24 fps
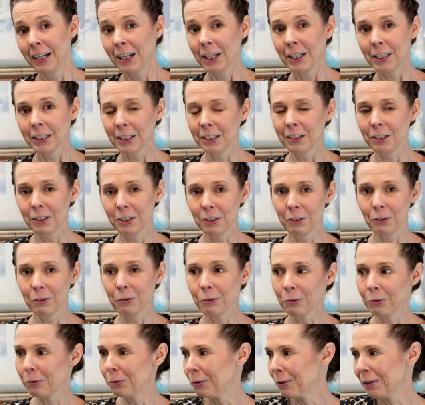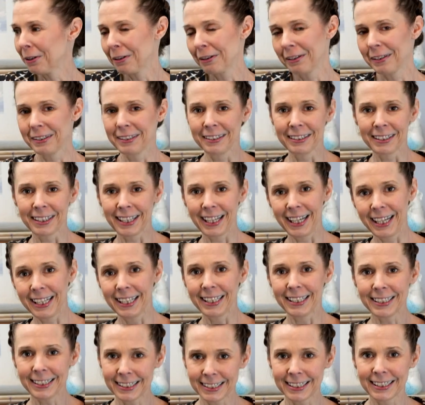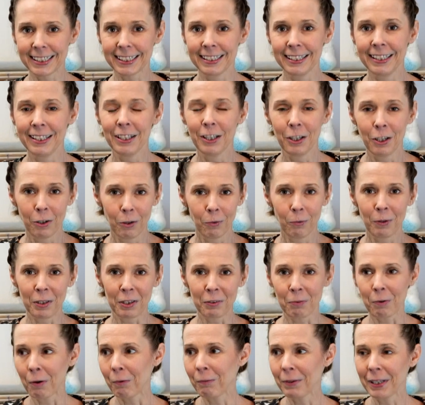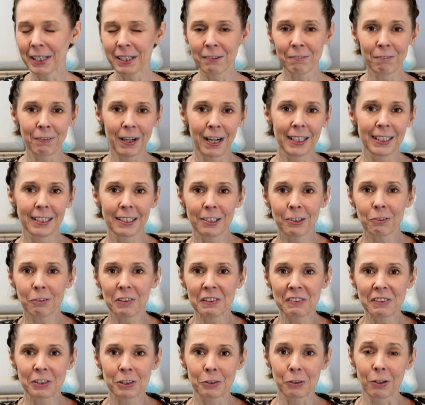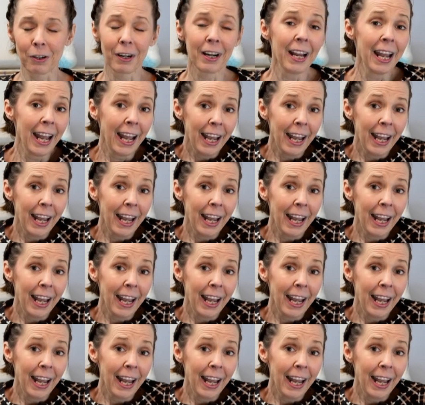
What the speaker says: the new and latest with what we can find in a thrift store.